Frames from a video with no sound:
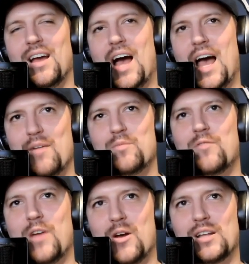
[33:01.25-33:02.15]
i would
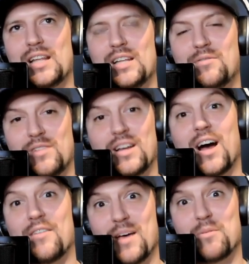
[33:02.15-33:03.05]
very likely flick
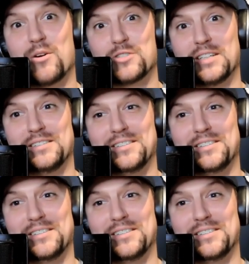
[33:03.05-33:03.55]
off that person